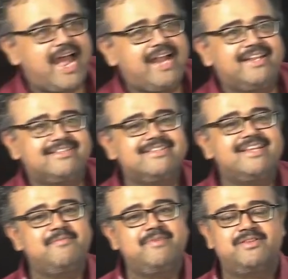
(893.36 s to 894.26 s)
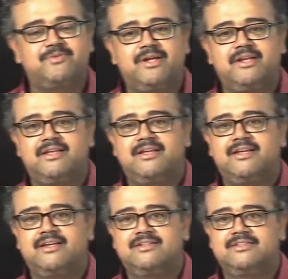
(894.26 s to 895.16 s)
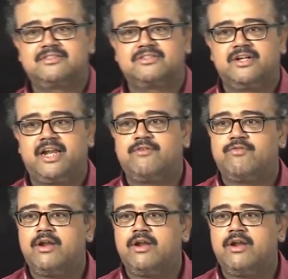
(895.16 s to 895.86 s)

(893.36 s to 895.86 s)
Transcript: hat essentially means what? It is a shorthand